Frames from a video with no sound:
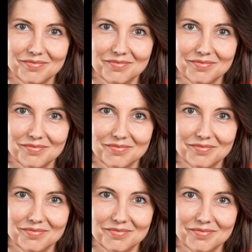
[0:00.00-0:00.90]

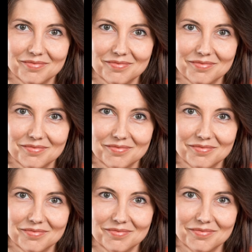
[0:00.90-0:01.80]

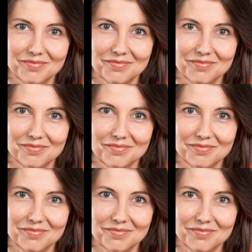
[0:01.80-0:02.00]
Nobody speaks.